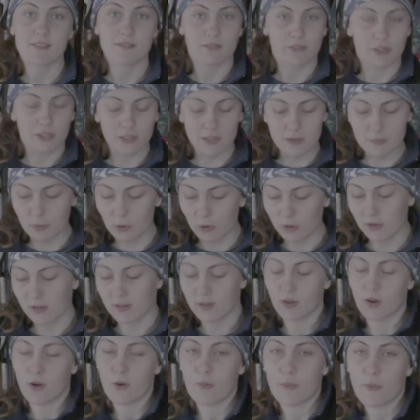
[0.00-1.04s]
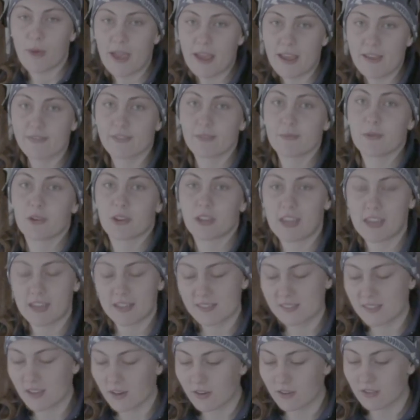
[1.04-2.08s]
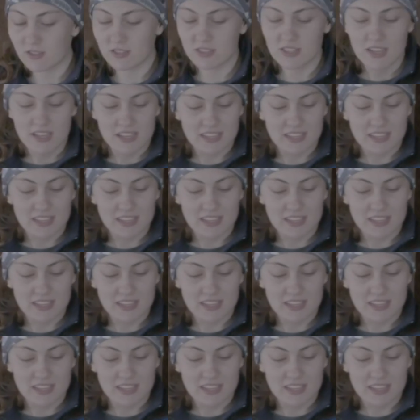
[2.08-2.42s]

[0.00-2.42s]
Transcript: really important, away from your kick zones,